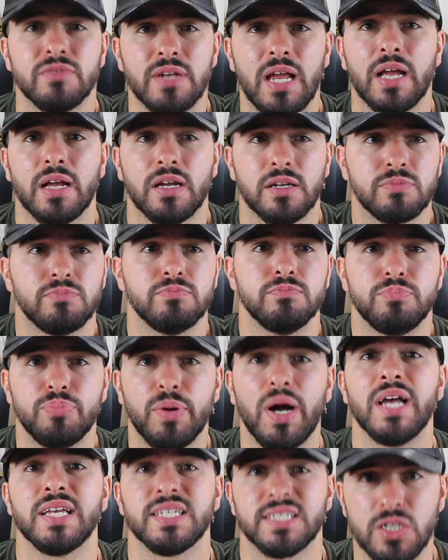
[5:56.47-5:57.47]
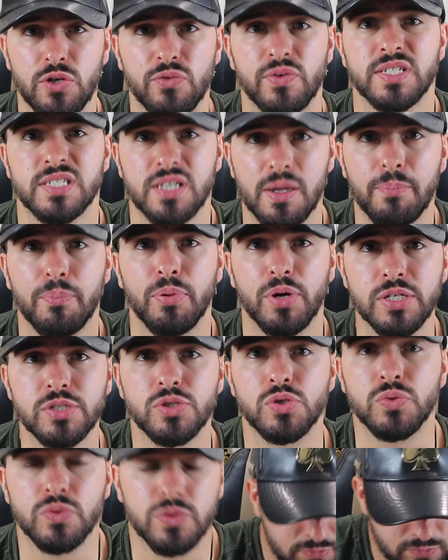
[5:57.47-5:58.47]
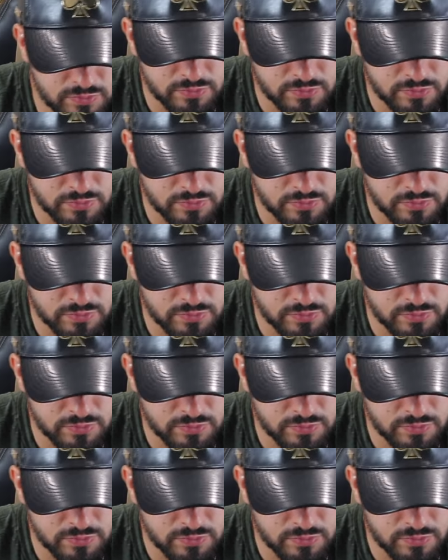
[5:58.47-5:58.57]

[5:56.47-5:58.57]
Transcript: like, by herself at some point soon.